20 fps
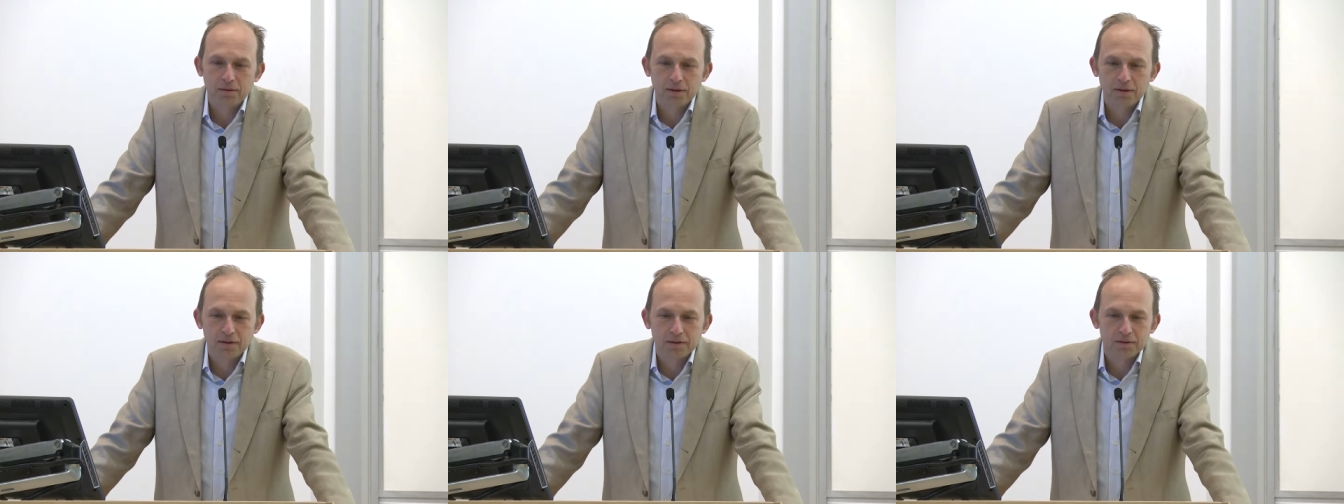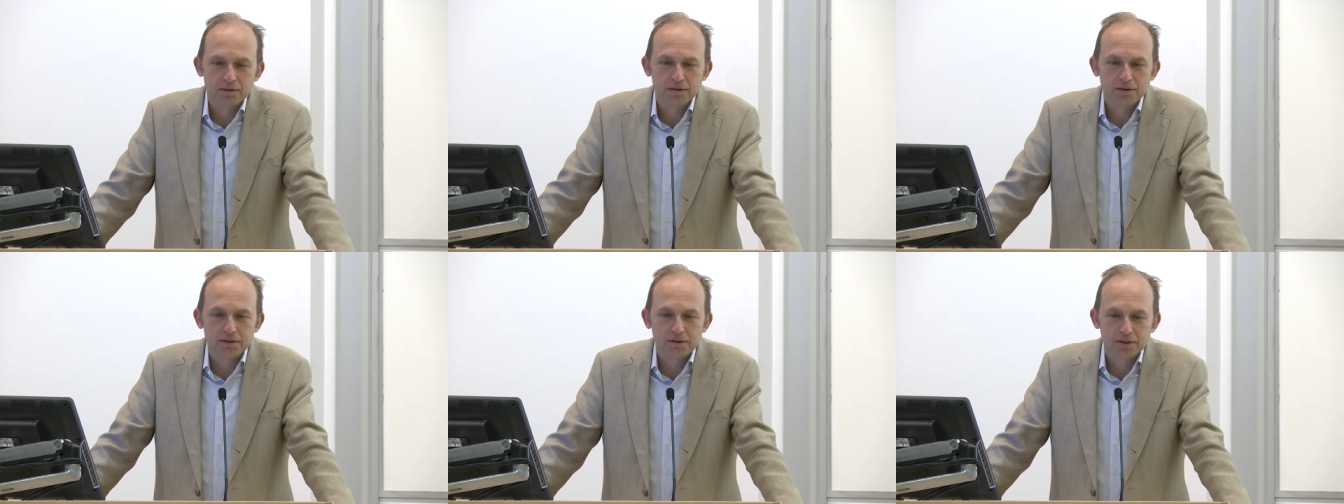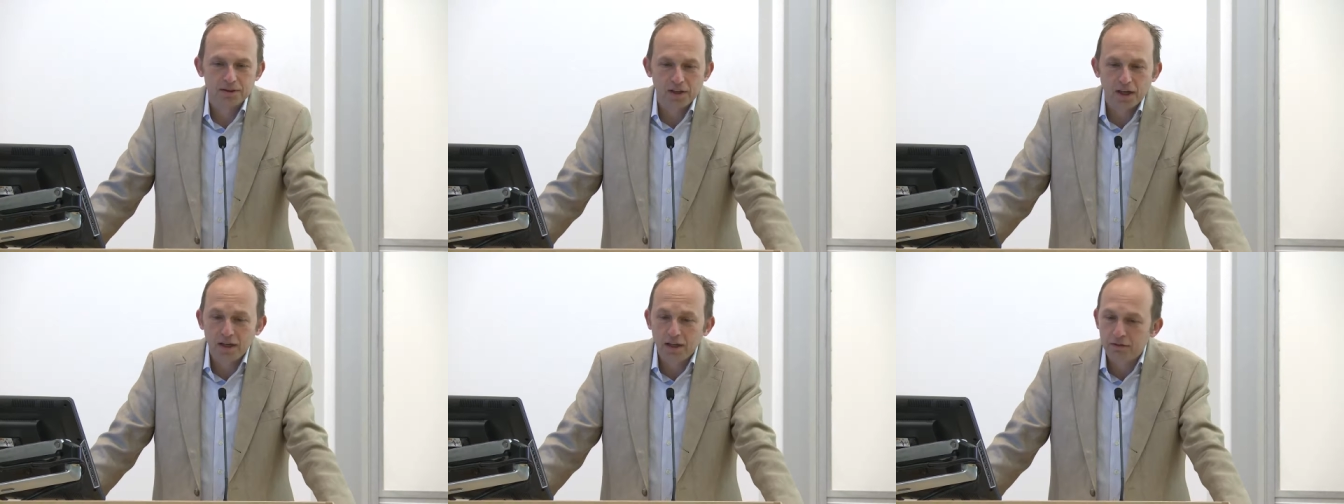the,
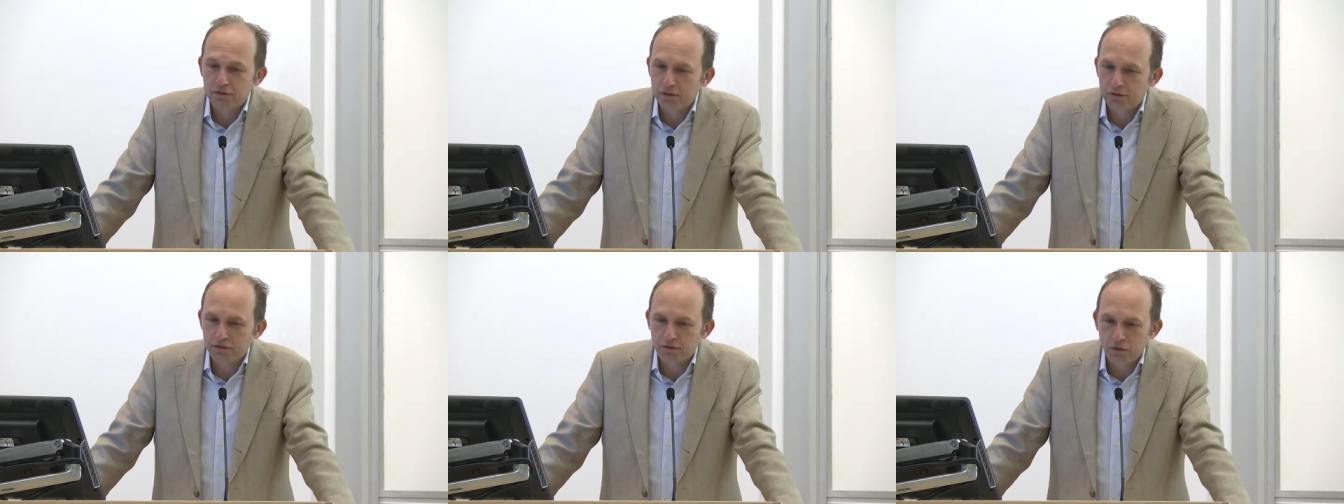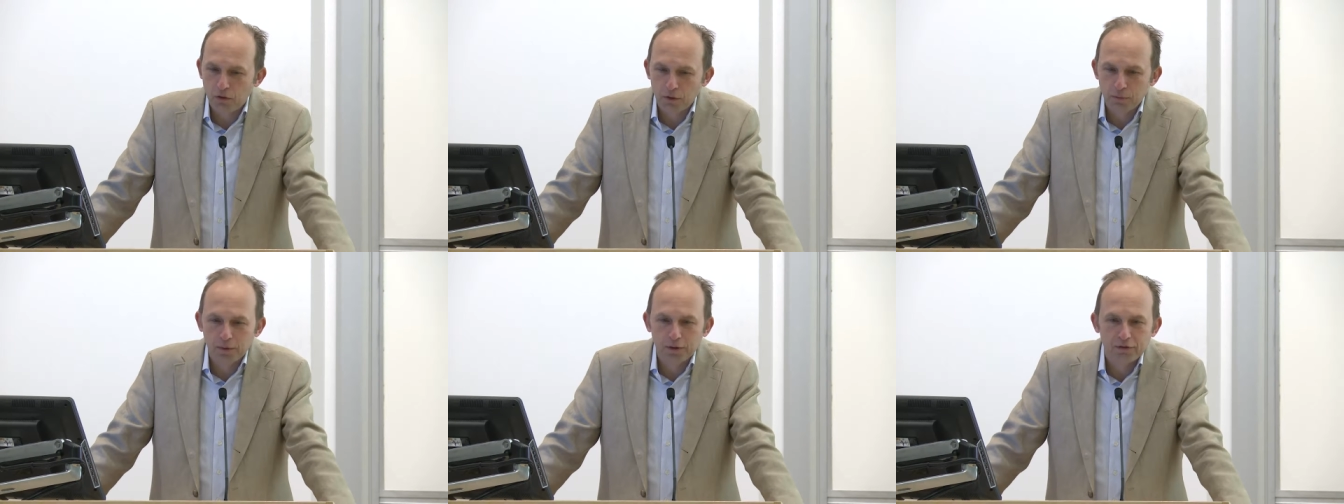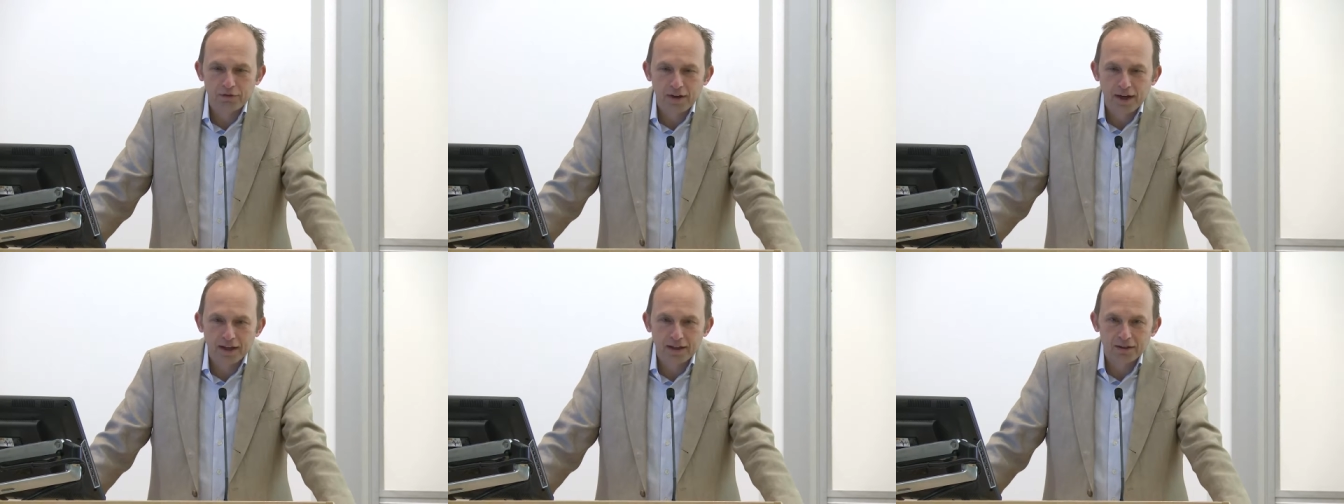son of a former
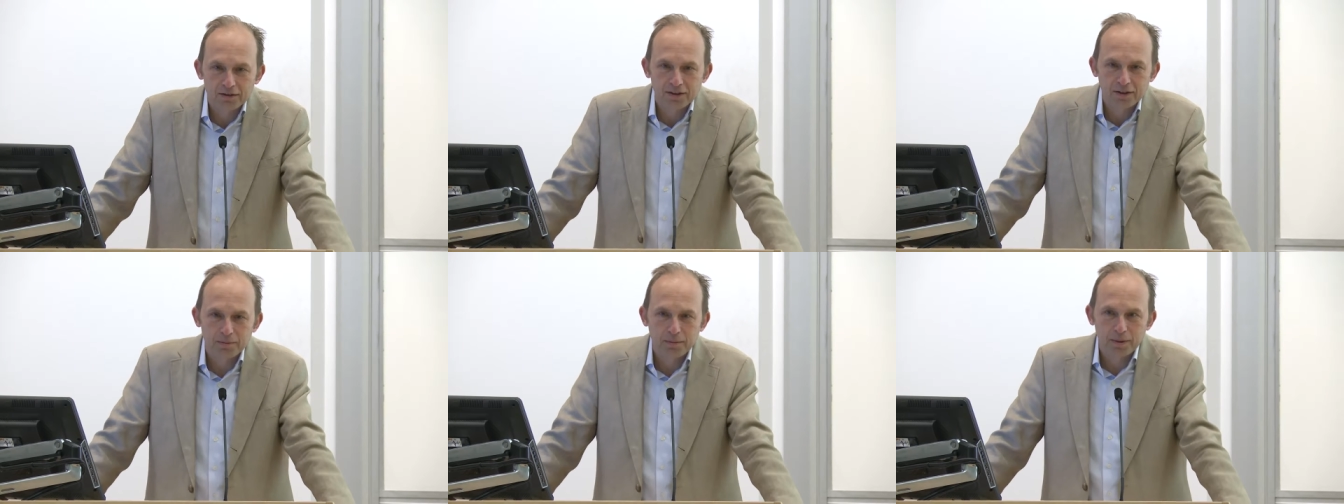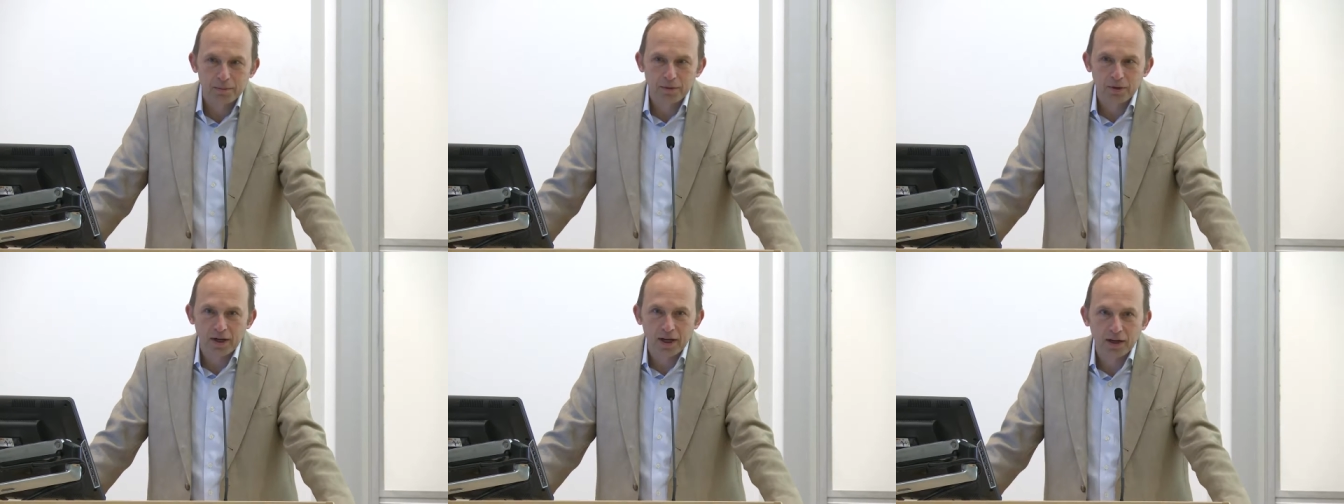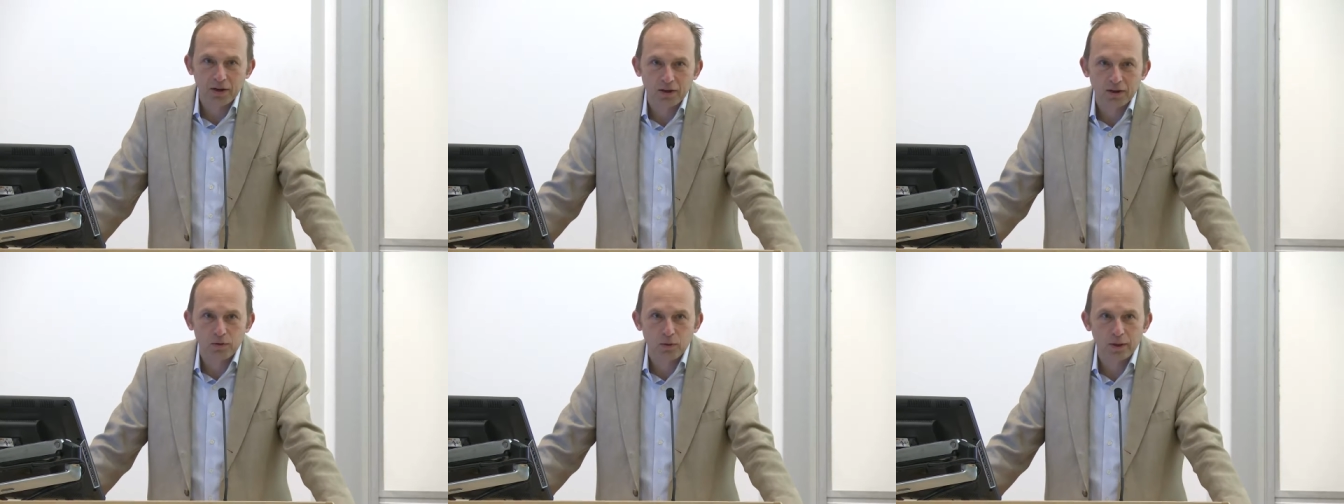faculty member,
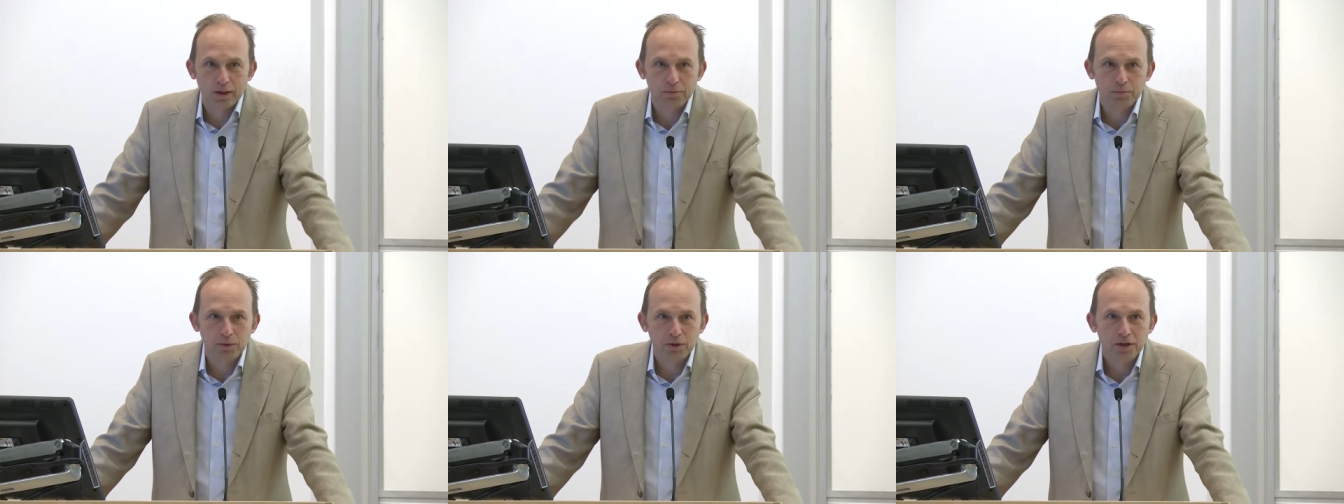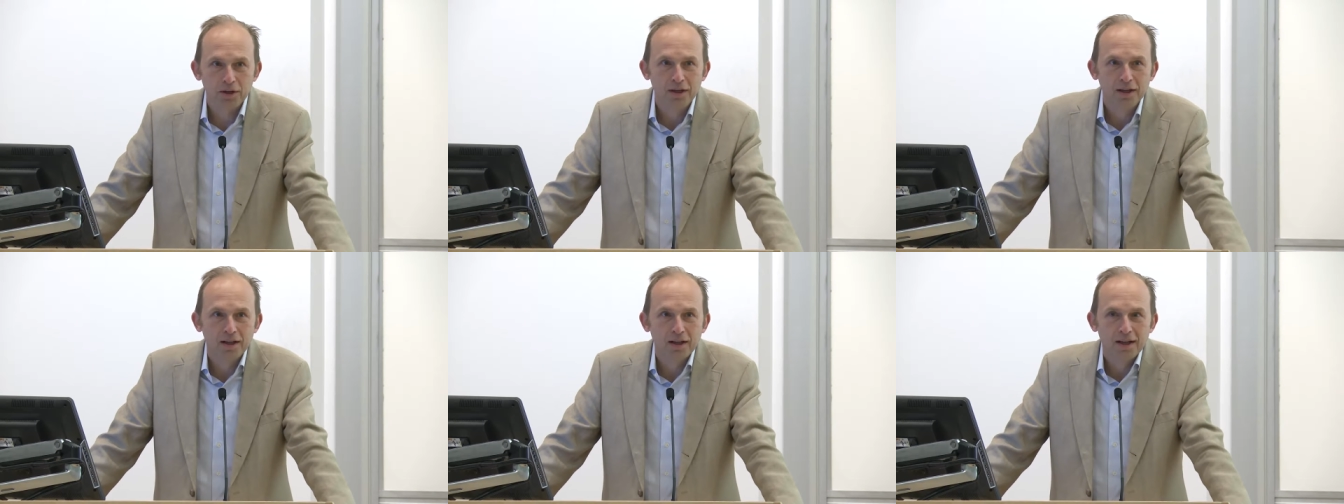Eric Widmer,